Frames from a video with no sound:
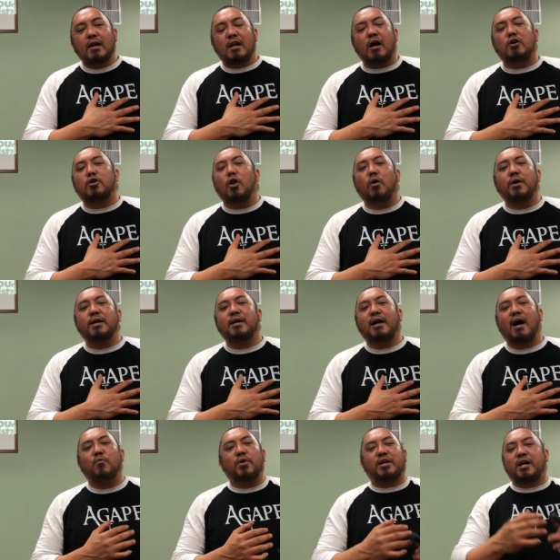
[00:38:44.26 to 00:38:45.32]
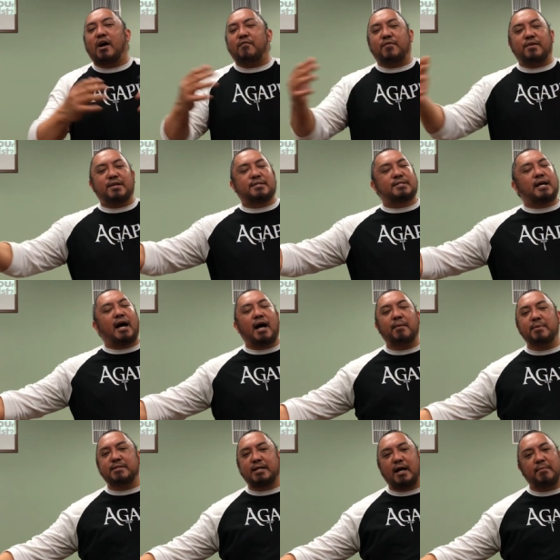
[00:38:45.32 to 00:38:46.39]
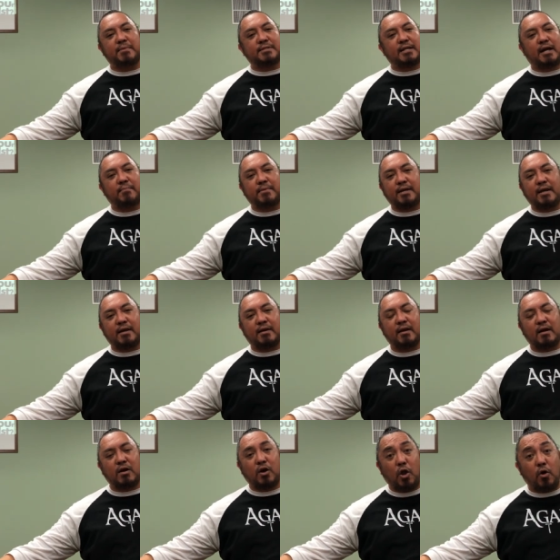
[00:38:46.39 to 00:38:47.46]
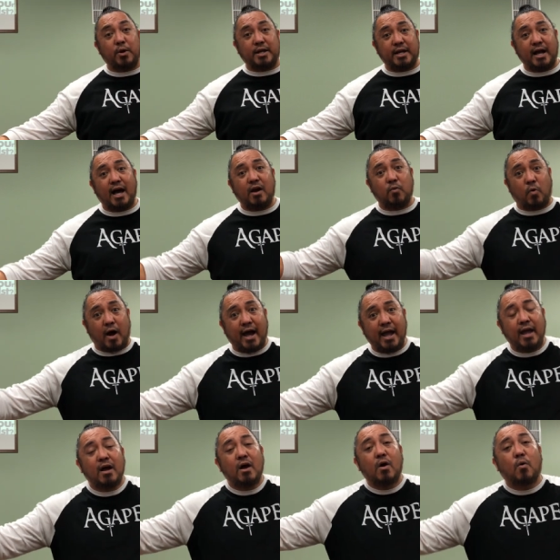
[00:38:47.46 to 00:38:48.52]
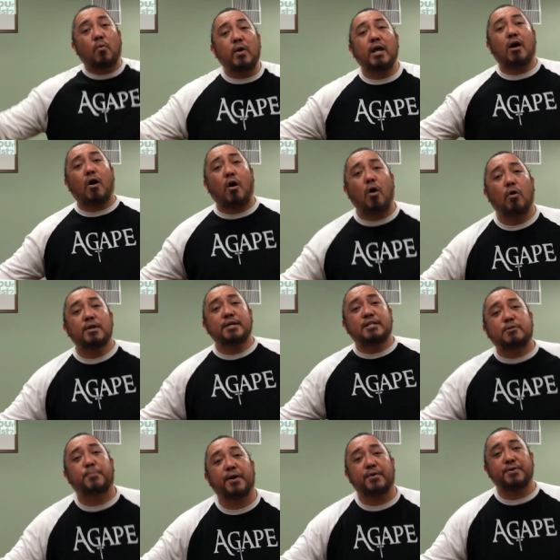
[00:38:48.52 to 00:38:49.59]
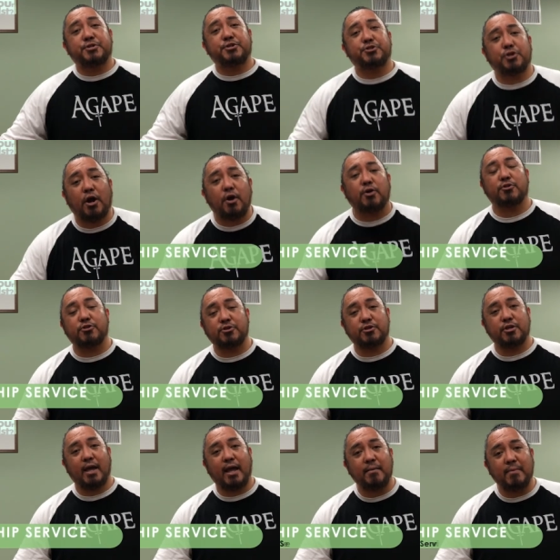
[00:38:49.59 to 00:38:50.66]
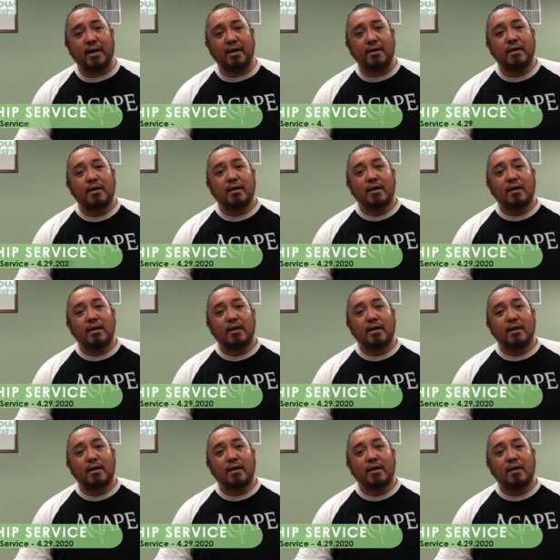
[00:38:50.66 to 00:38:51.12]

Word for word: Now, glory to God, we cover this time and time and time again. Glory to God. Why? We are Holy Spirit's church. Amen.